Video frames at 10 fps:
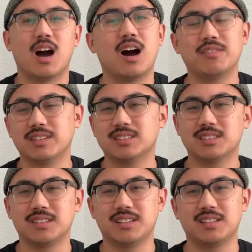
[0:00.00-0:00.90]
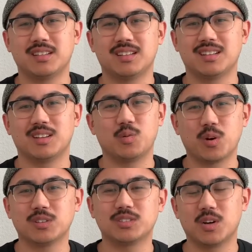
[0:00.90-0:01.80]
Obviously, the
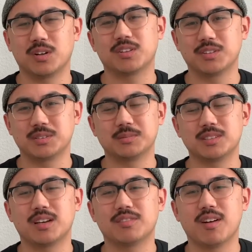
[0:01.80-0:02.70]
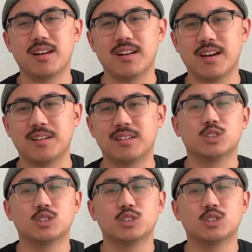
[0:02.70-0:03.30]
world's going through some stuff right now,